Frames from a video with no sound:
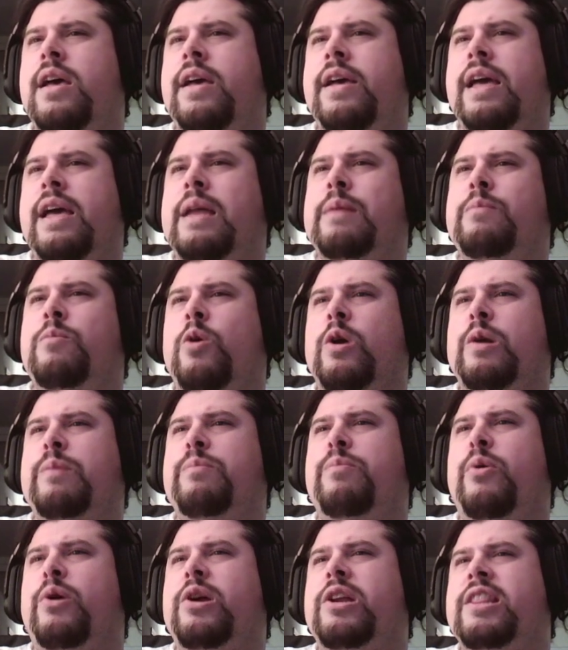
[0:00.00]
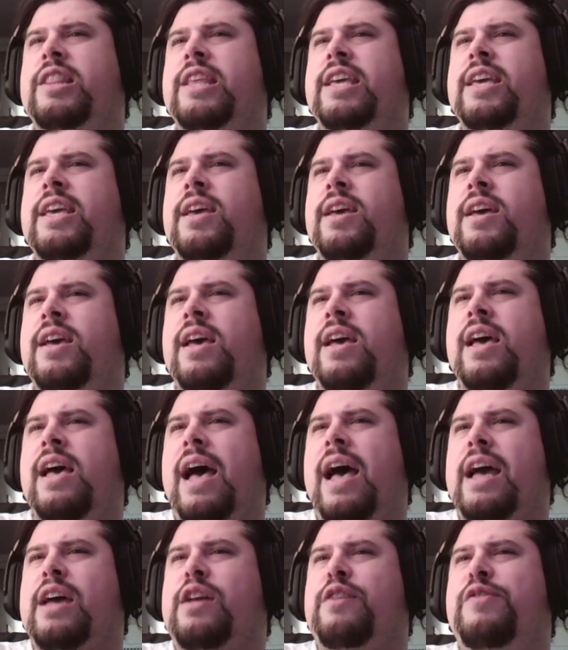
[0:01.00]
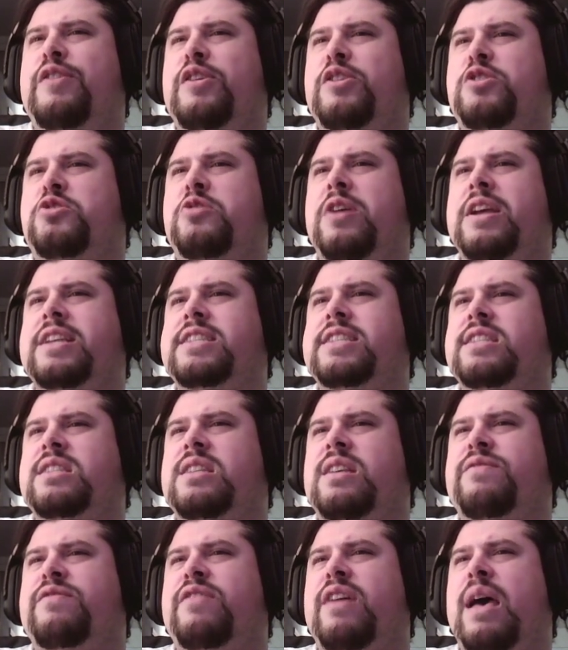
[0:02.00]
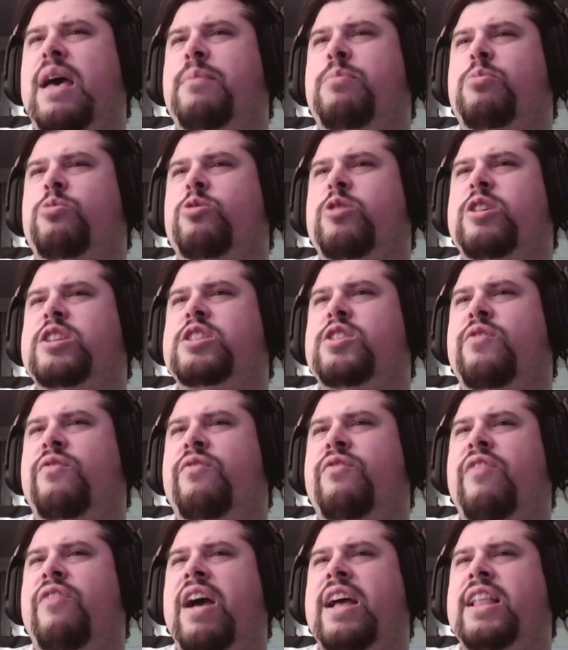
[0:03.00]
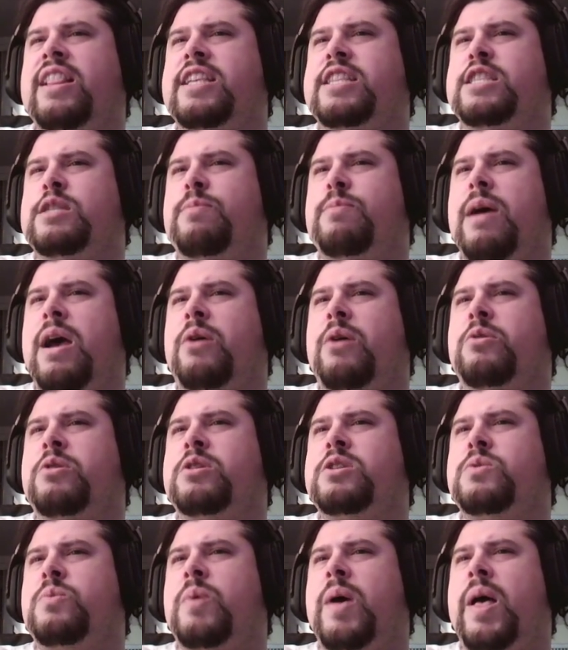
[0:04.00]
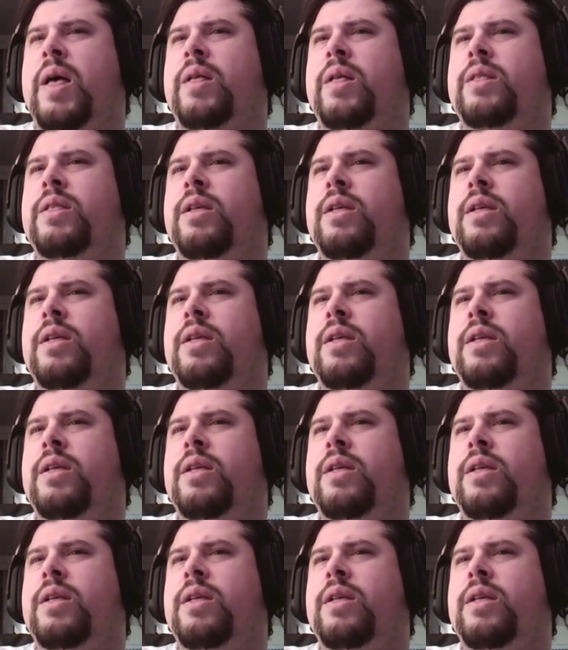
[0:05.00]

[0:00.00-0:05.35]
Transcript: And more importantly, I could feel traces of Empress Violet's power as well.